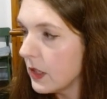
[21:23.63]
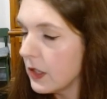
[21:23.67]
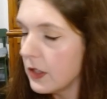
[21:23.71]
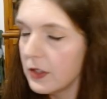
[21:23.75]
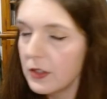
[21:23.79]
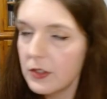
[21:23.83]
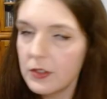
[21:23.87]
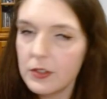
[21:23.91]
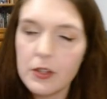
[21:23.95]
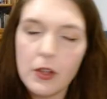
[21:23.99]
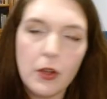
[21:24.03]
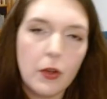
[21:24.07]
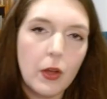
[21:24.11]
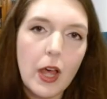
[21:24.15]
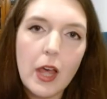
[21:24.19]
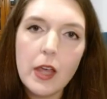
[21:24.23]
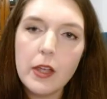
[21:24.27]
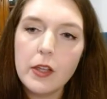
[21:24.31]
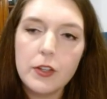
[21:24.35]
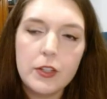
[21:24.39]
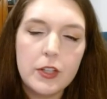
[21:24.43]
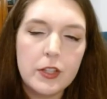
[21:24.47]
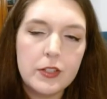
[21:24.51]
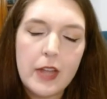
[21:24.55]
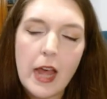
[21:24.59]
So
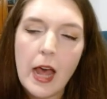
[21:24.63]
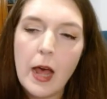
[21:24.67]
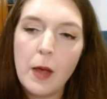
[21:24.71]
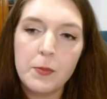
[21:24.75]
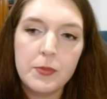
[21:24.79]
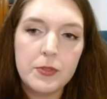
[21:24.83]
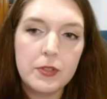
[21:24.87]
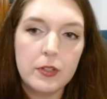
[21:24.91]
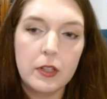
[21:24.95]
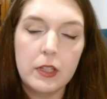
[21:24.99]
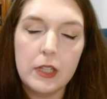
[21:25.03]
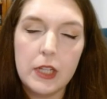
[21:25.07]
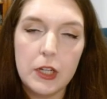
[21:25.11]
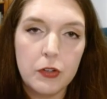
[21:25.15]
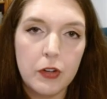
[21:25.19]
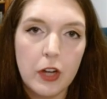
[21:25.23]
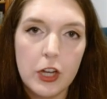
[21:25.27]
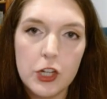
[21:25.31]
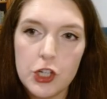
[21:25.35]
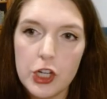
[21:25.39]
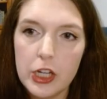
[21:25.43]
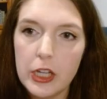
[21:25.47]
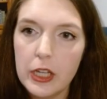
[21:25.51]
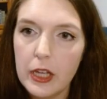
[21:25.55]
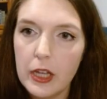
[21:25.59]
just absolutely
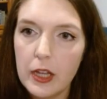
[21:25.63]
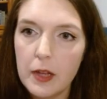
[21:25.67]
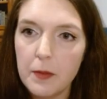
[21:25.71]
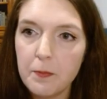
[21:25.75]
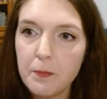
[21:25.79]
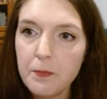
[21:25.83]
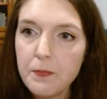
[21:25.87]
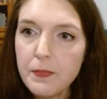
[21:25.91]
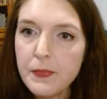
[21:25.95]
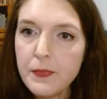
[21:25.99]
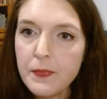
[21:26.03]
crushing game.